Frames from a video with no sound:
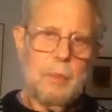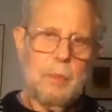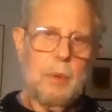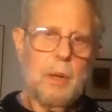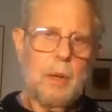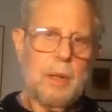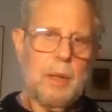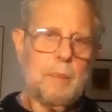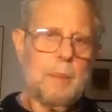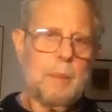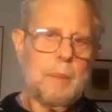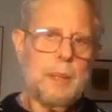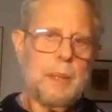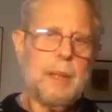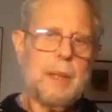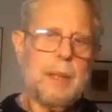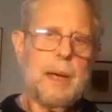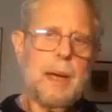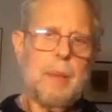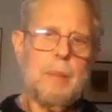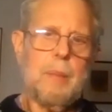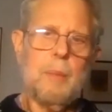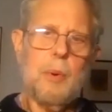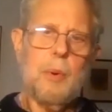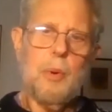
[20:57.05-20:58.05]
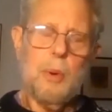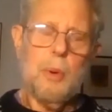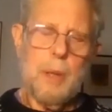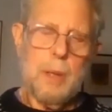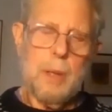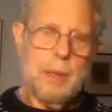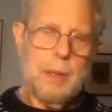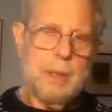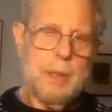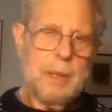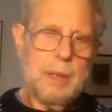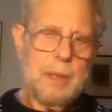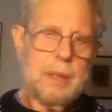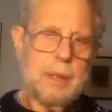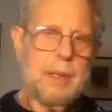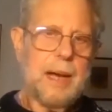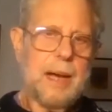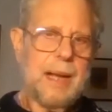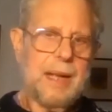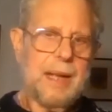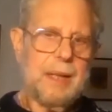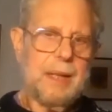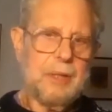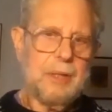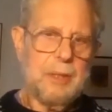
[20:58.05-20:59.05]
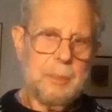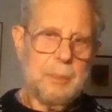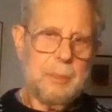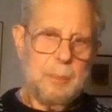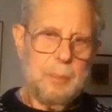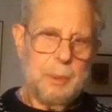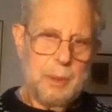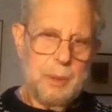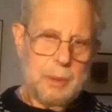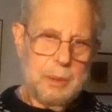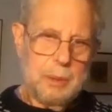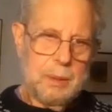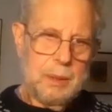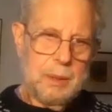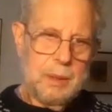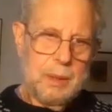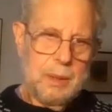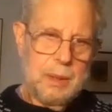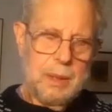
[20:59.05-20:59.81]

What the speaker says: want to become more knowledgeable